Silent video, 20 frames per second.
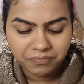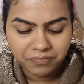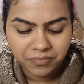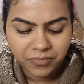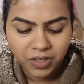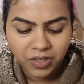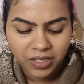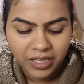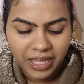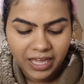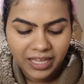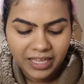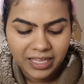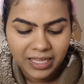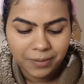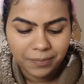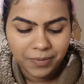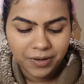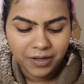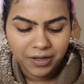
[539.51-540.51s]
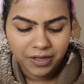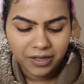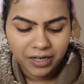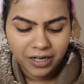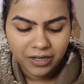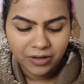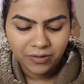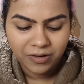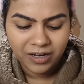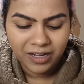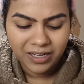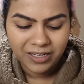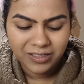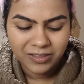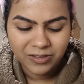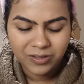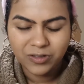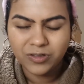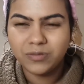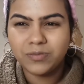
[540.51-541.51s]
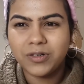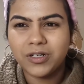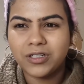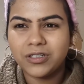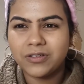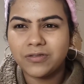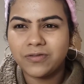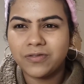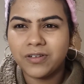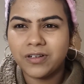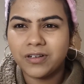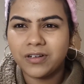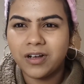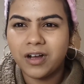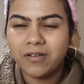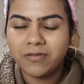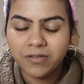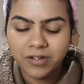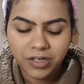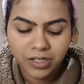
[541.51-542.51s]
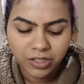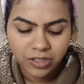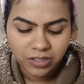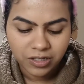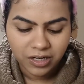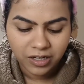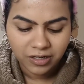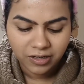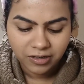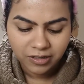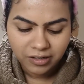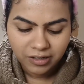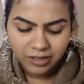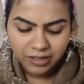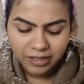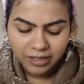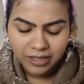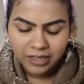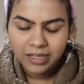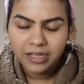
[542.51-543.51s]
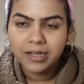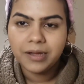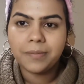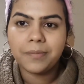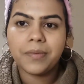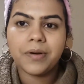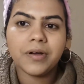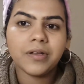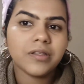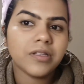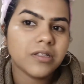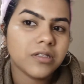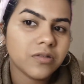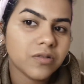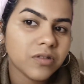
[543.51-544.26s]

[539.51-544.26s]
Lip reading: not cakey, but I don't like too much of coverage. Like, but this